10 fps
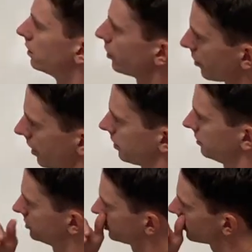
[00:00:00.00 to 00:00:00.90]
Okay,
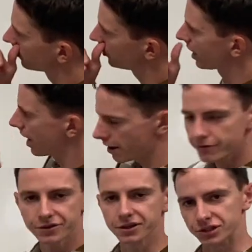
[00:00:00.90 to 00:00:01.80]
so we
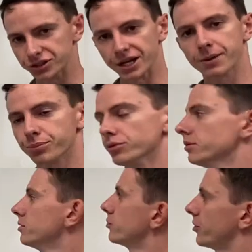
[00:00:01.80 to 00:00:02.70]
have an example
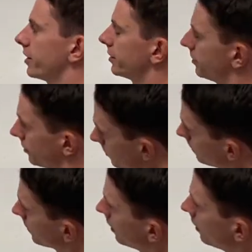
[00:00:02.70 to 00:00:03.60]
right here.
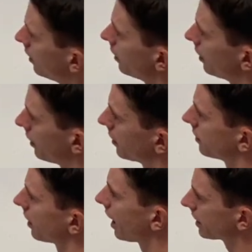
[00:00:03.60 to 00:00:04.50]

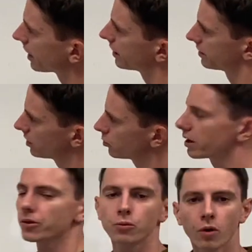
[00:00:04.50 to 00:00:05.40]
And I think what
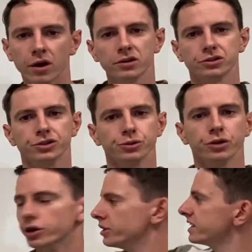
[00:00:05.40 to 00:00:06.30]
I wanted to do,
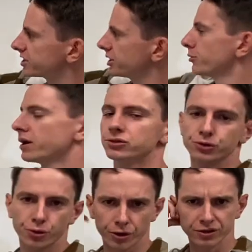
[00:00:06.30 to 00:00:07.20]
initially when I was
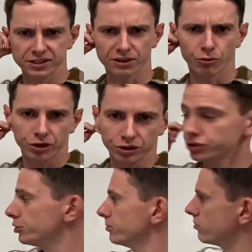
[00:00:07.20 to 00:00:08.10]
recording this, I wanted to
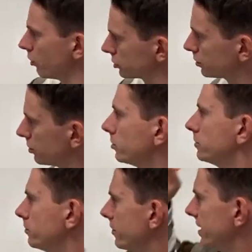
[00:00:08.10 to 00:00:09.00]
do
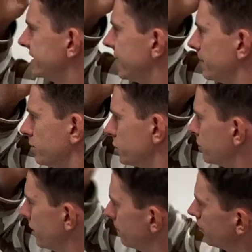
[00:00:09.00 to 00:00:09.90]
multiple examples,
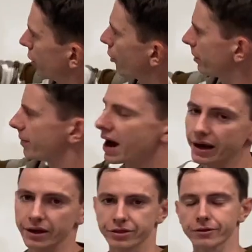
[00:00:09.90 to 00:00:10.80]
but going back,
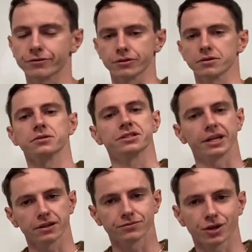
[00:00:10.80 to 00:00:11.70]
I think for the
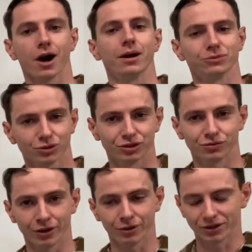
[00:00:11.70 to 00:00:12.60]
sake of time, so this video